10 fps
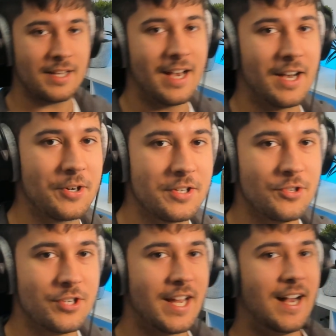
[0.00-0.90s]
Yeah, I got a new
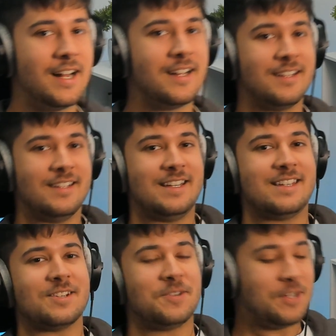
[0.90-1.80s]
chair. It's
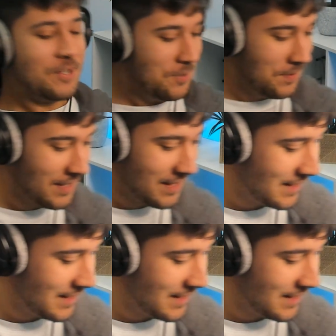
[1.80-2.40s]
so cool.